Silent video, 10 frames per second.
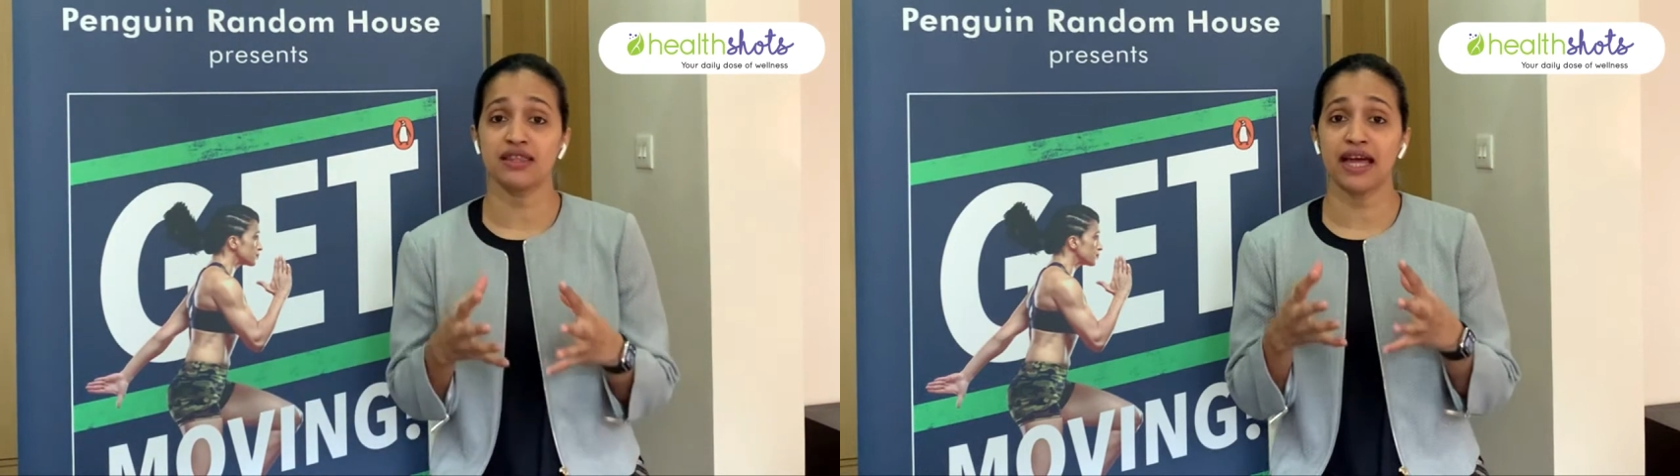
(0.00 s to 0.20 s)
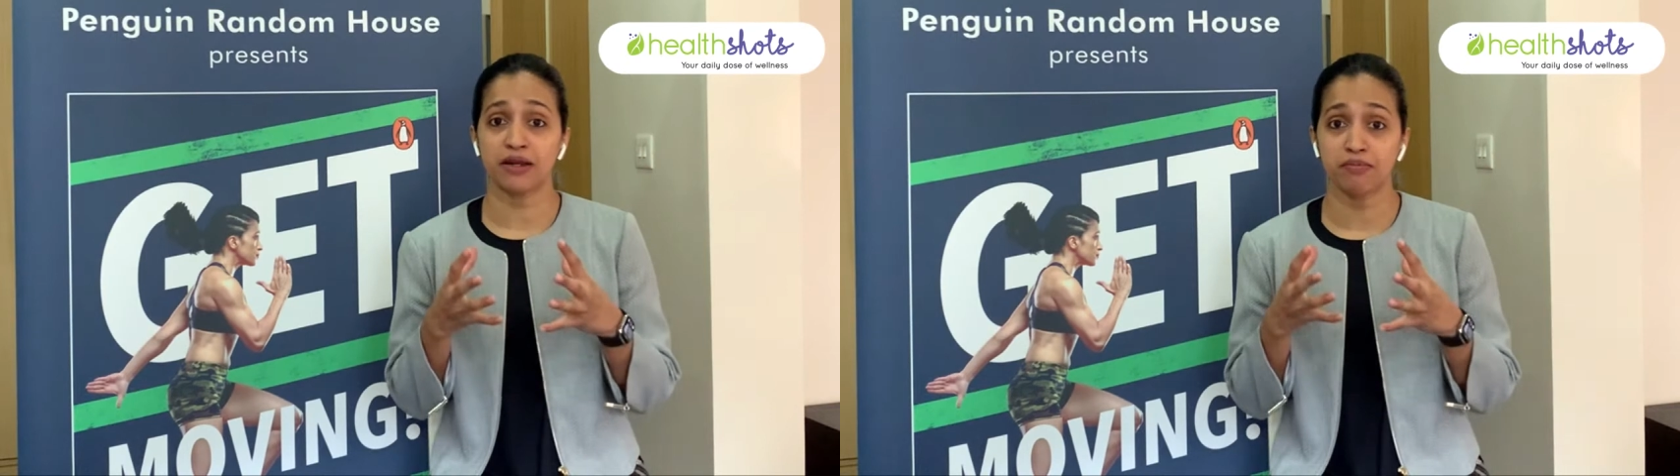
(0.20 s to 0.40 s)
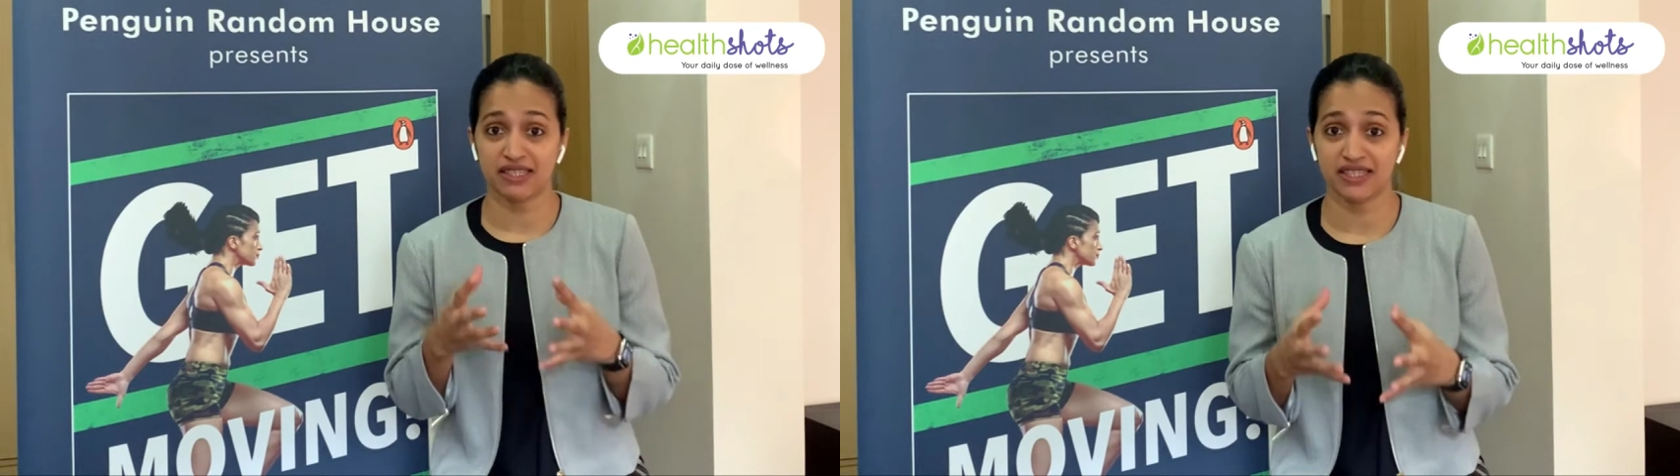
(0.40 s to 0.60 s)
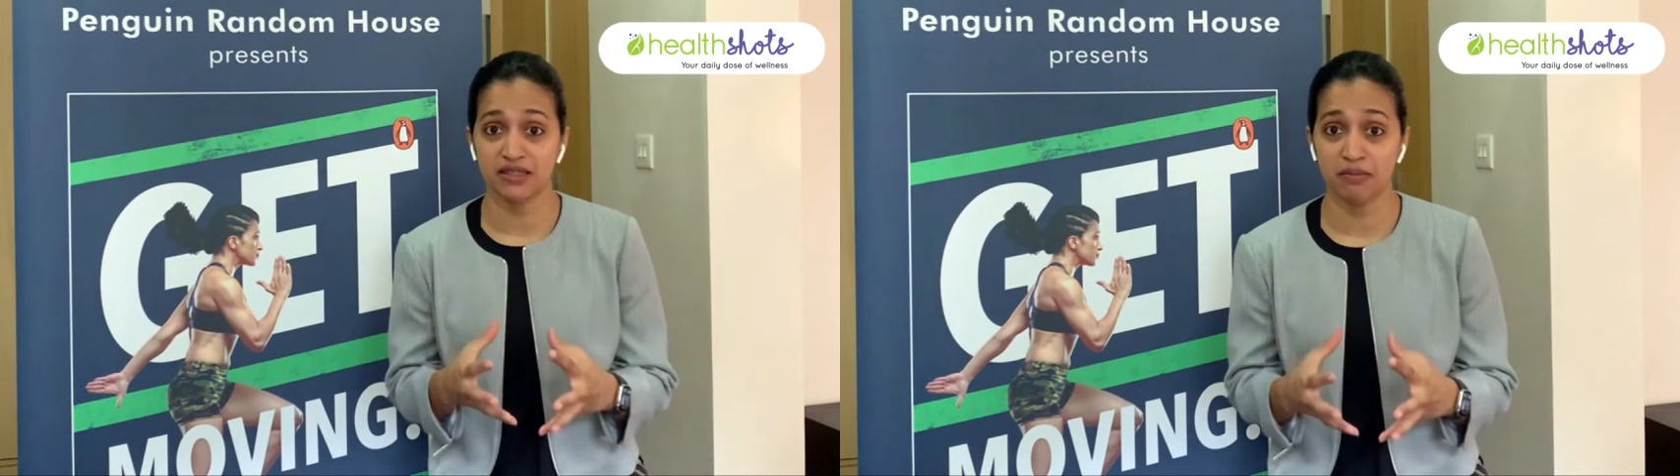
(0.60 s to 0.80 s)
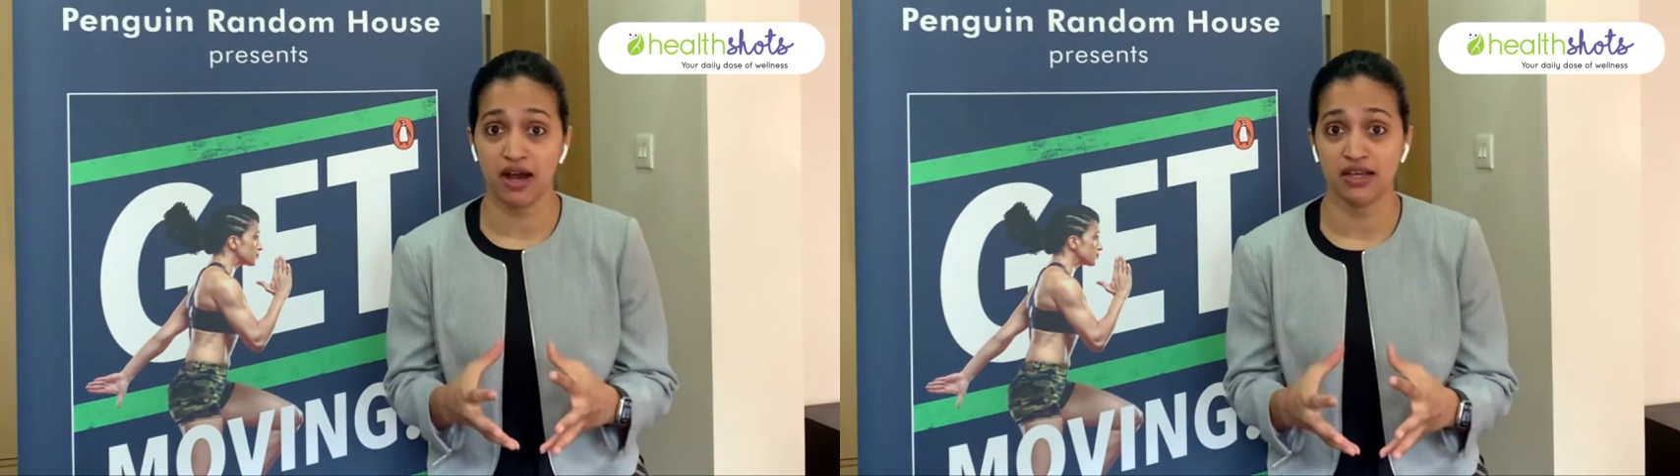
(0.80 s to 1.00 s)
that
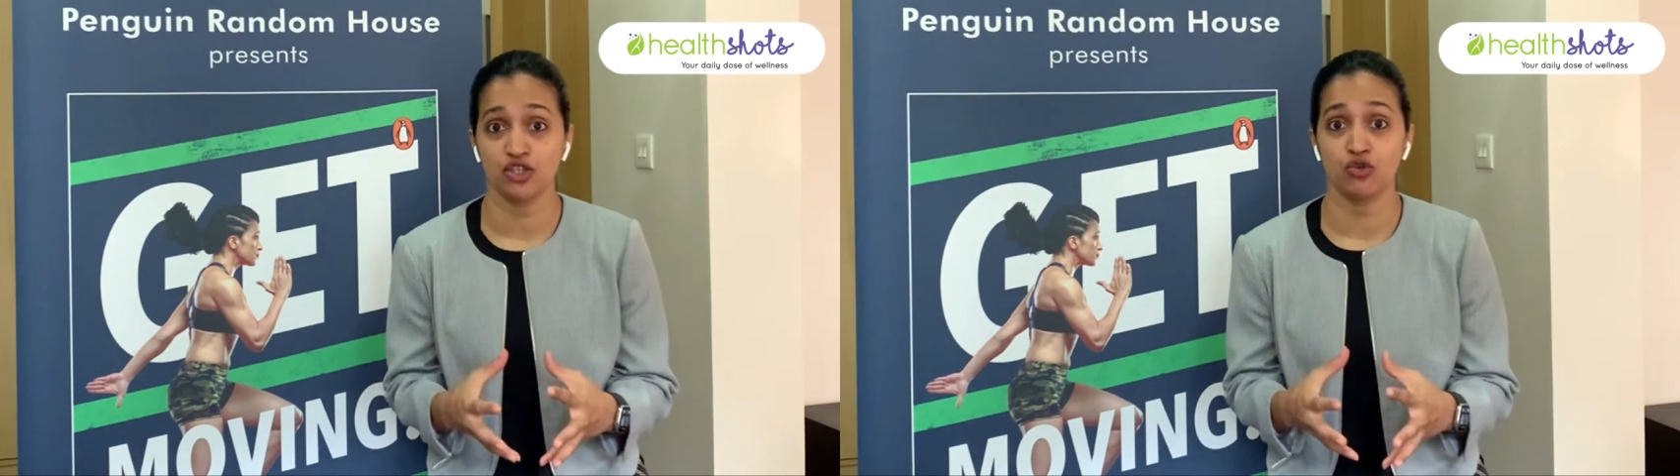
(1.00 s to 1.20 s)
muscle mass,